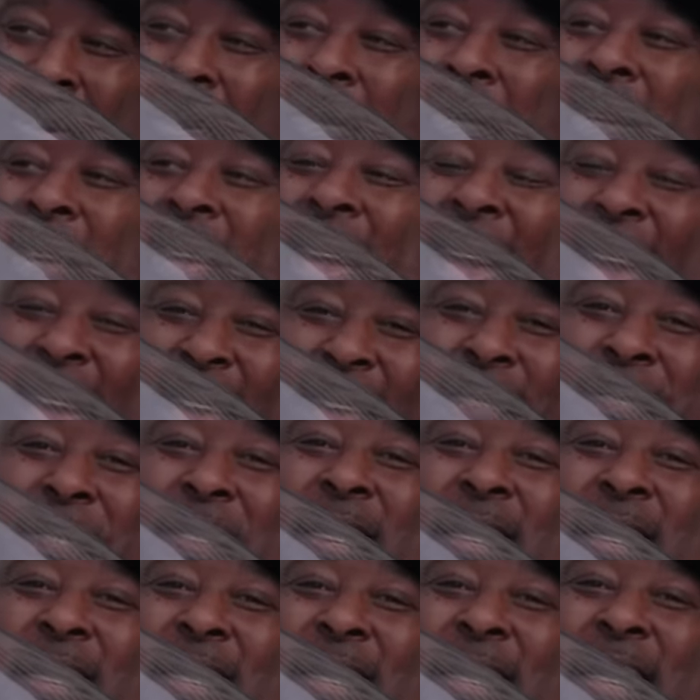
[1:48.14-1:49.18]
Okay,
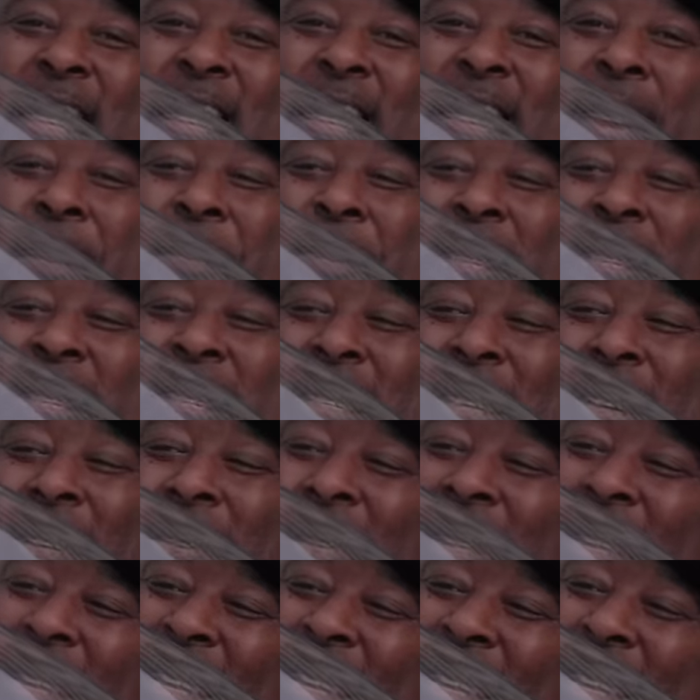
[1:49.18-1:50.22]
this is the lemon
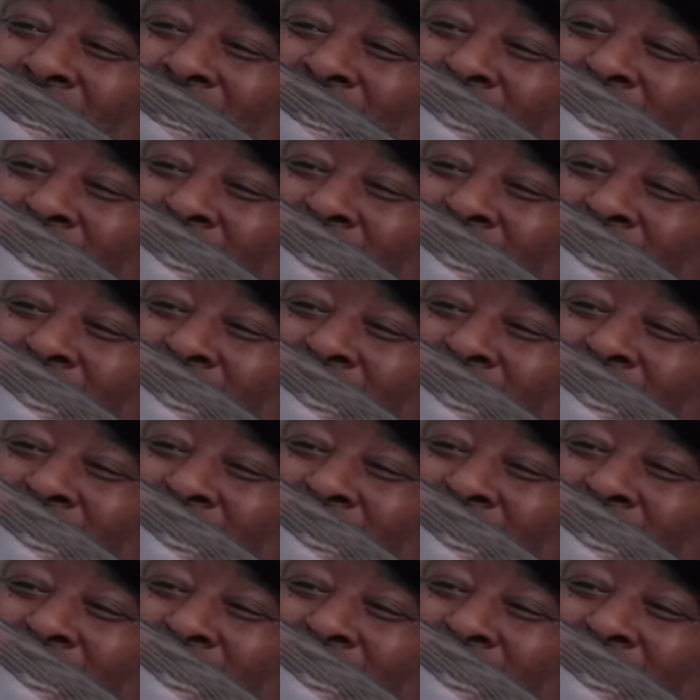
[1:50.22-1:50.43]
soda.